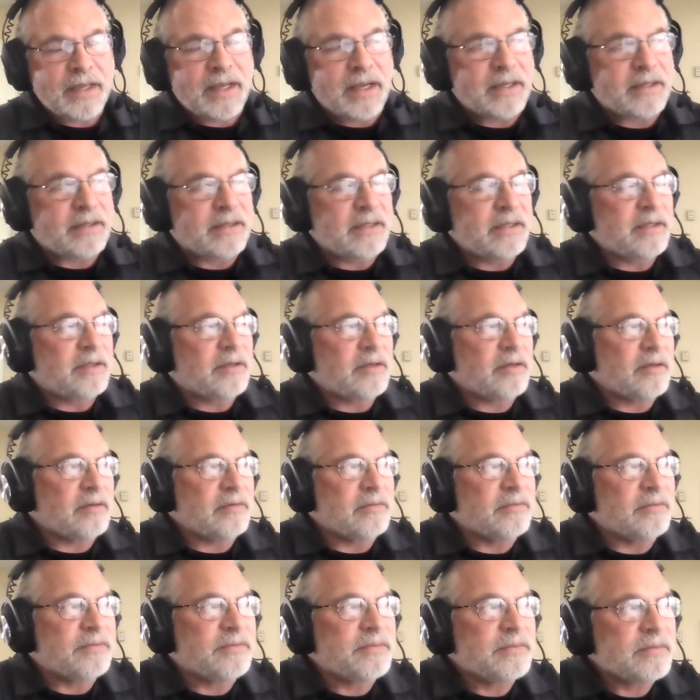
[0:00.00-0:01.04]
I think
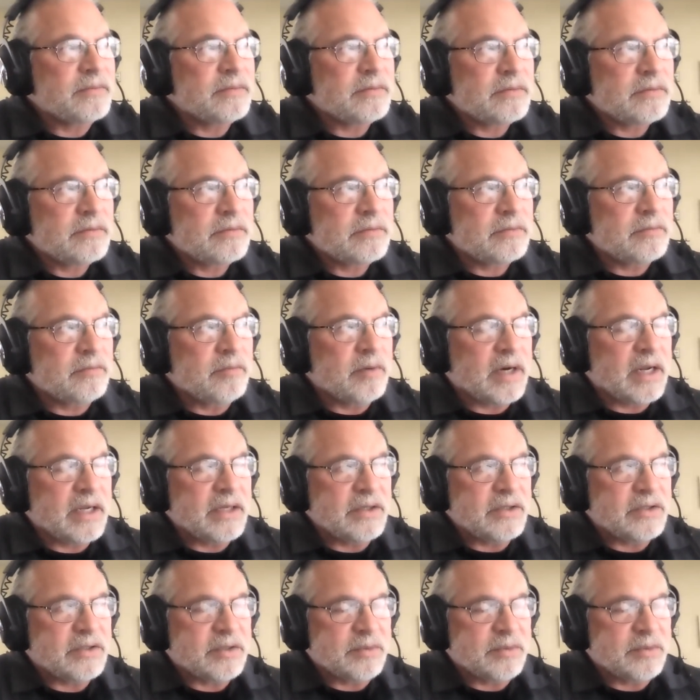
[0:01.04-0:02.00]
of when I used